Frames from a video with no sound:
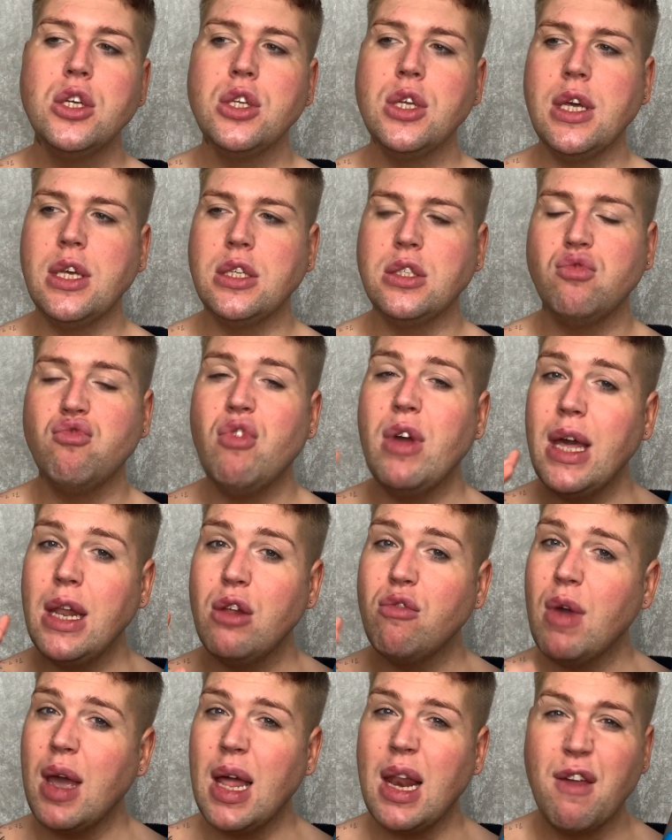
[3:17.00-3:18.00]
It's
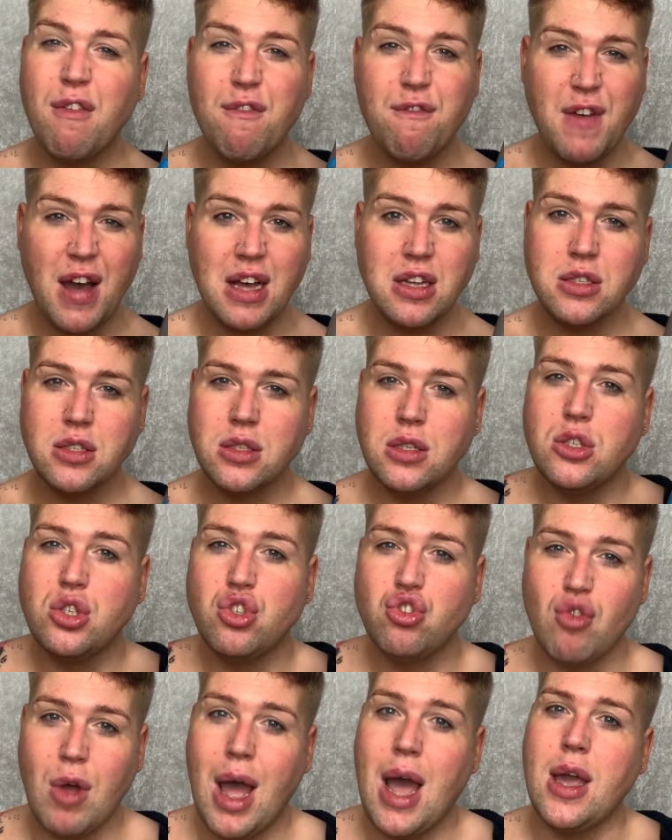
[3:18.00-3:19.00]
really fast
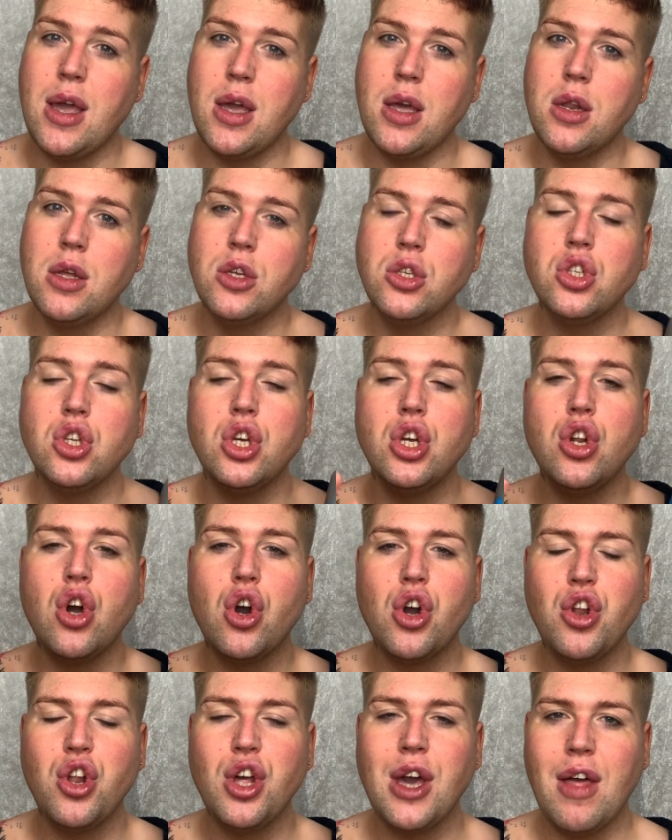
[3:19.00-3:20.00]
drying, so you're not
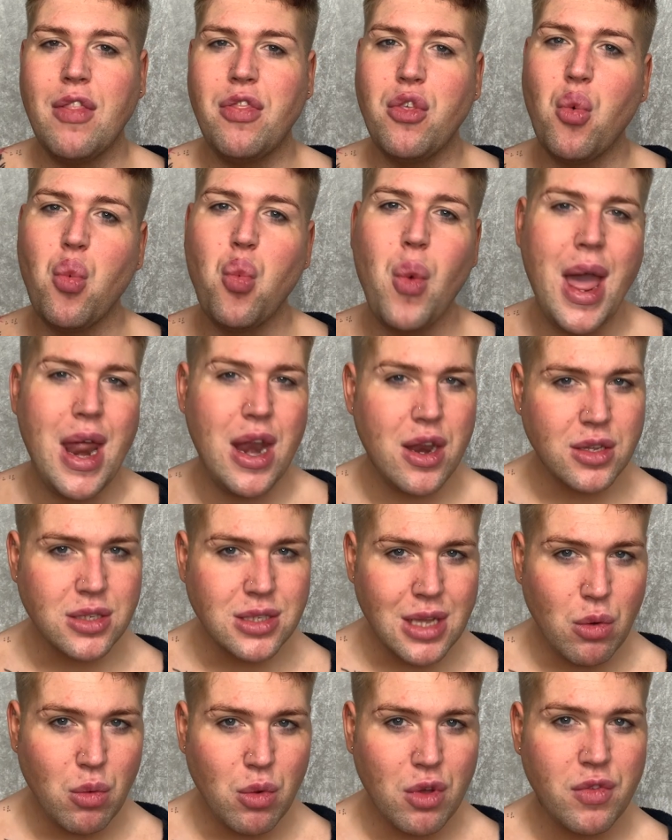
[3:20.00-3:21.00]
going to get the wetness
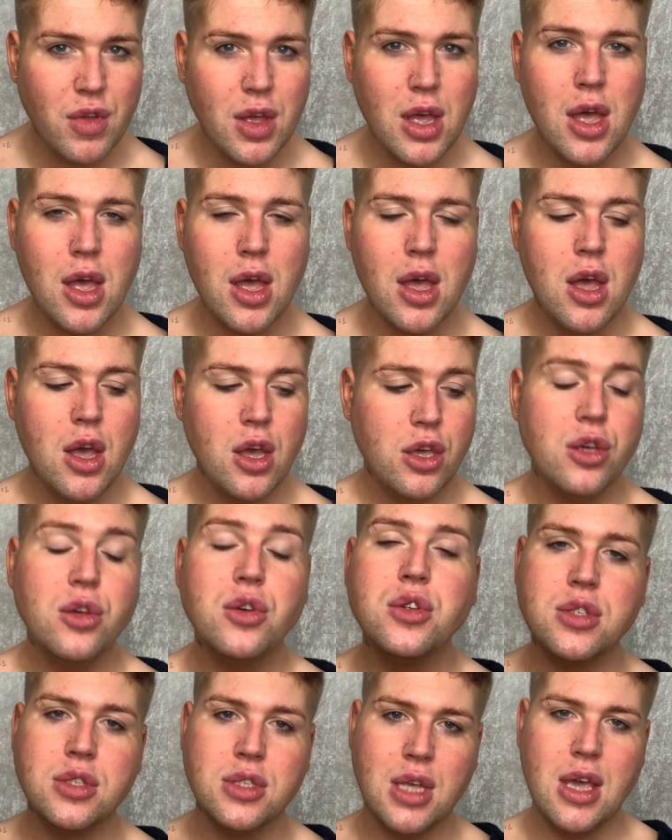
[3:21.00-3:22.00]
out of it. You'll
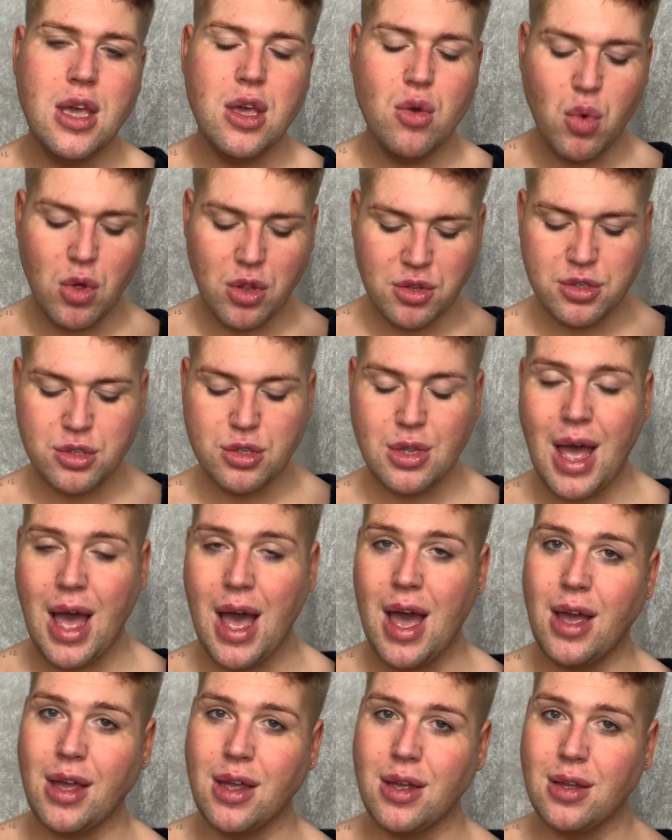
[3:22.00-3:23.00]
see once
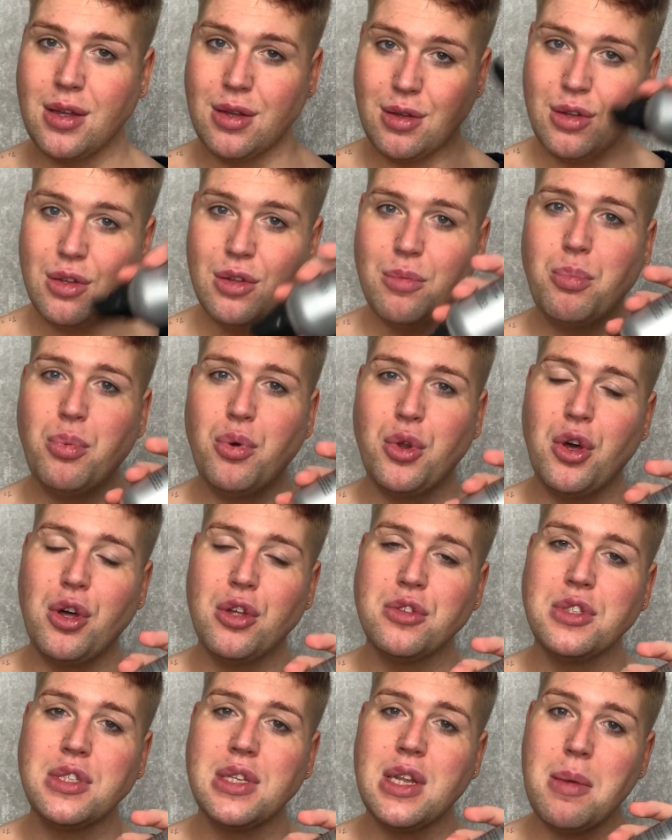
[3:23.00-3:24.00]
I put it
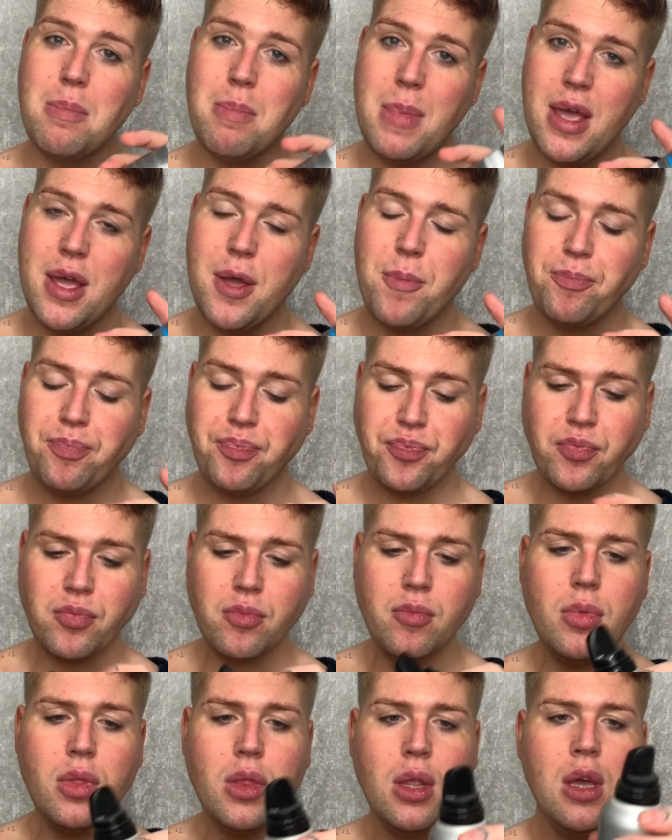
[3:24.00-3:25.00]
onto the mitt.
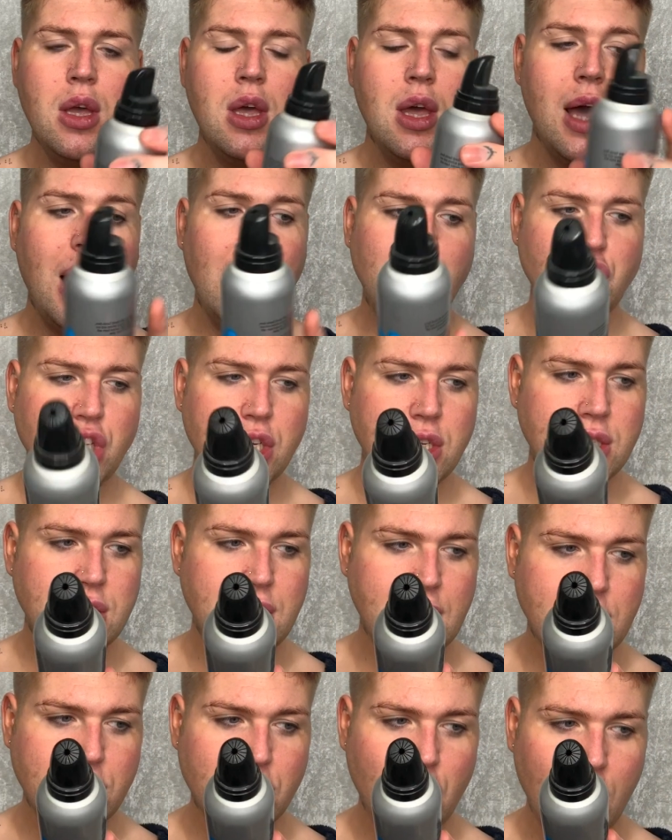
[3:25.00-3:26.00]
As you can
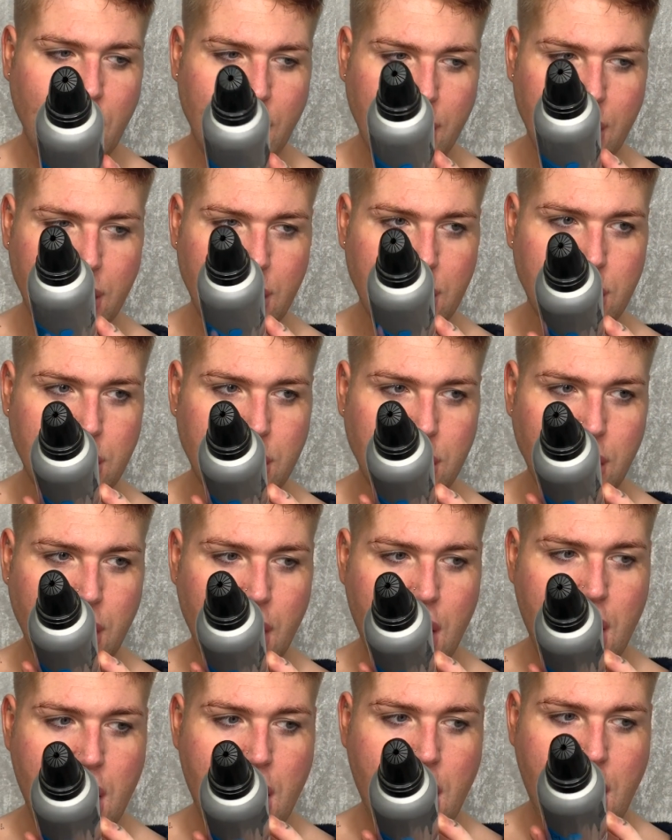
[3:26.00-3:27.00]
see, it's got like a little
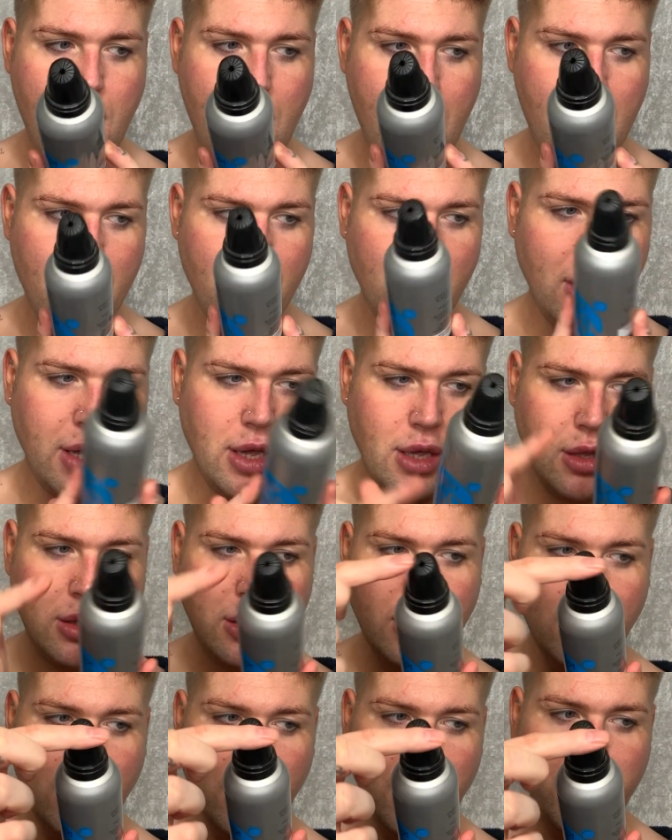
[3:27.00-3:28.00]

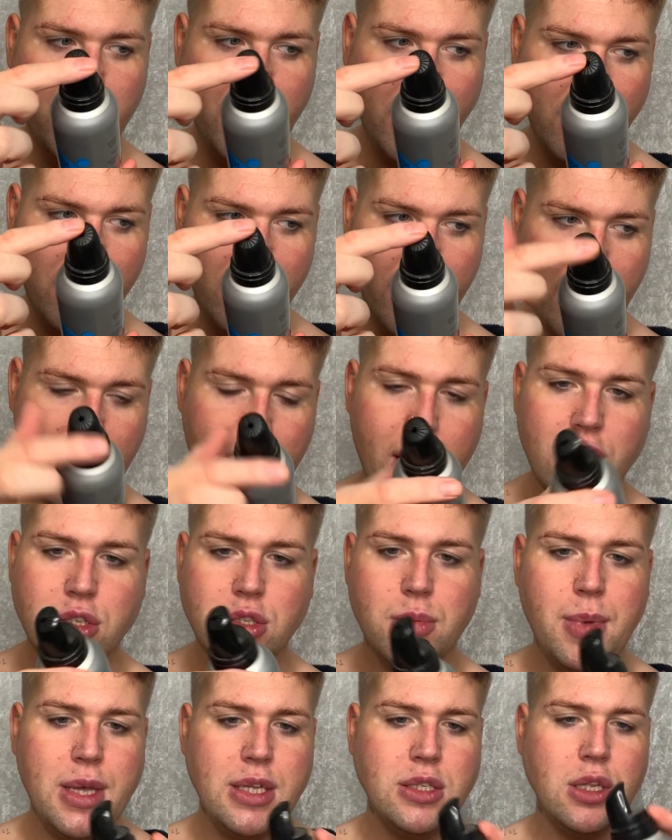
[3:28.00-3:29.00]
little thing there.
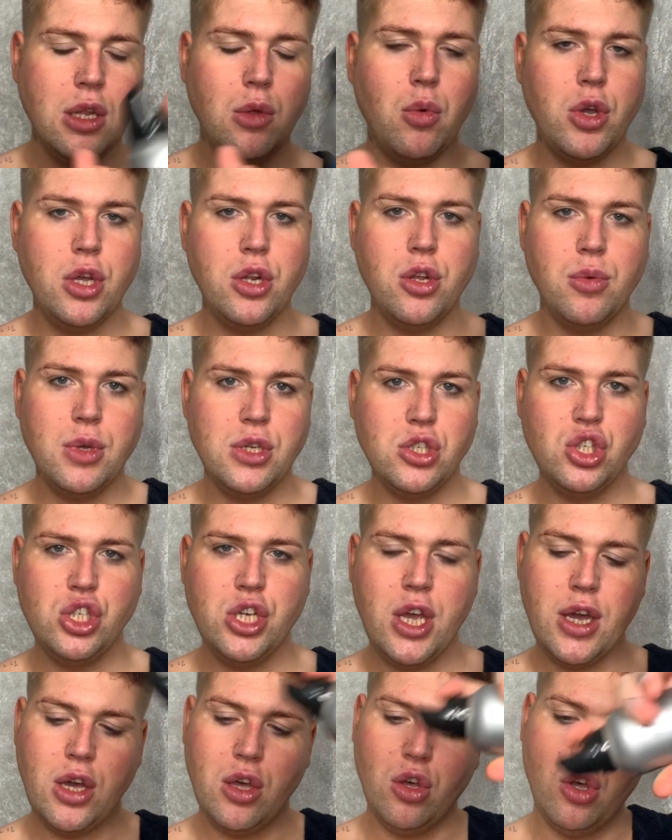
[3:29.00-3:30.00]
So basically what you do is
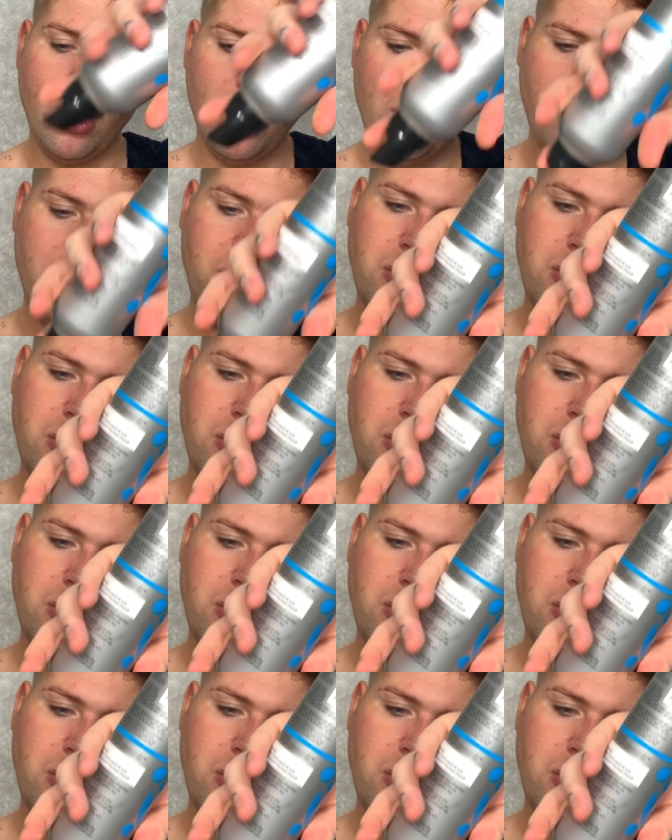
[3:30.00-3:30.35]
shake it up